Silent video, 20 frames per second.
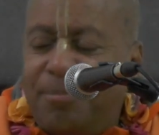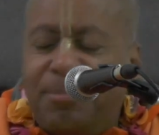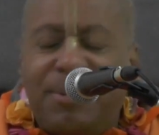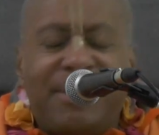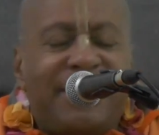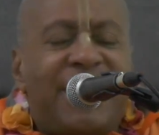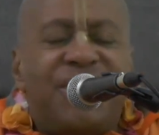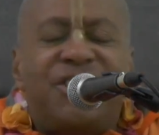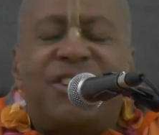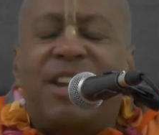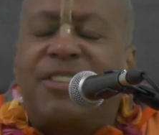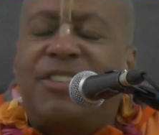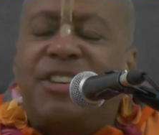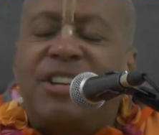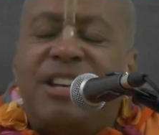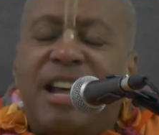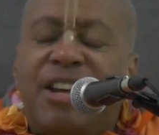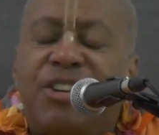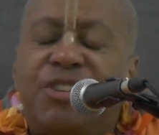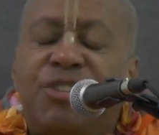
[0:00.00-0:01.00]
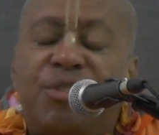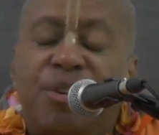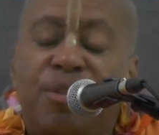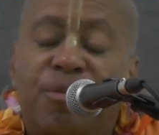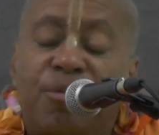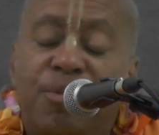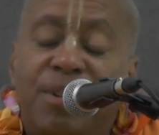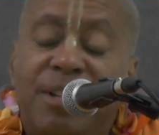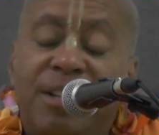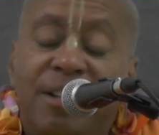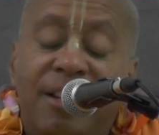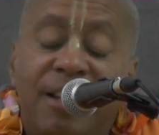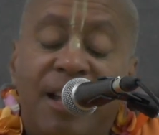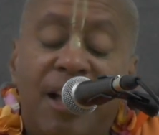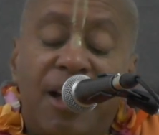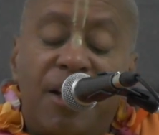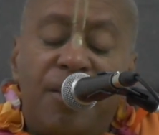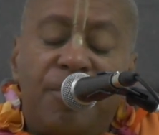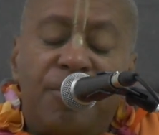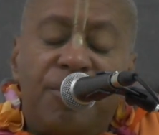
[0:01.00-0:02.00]
But that's not the nature of real
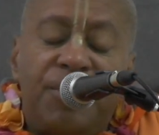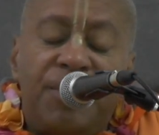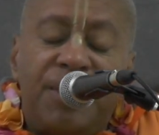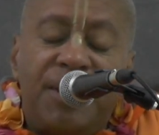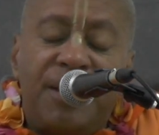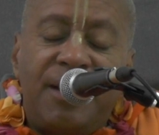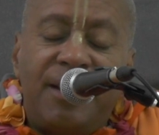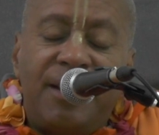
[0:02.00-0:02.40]
love.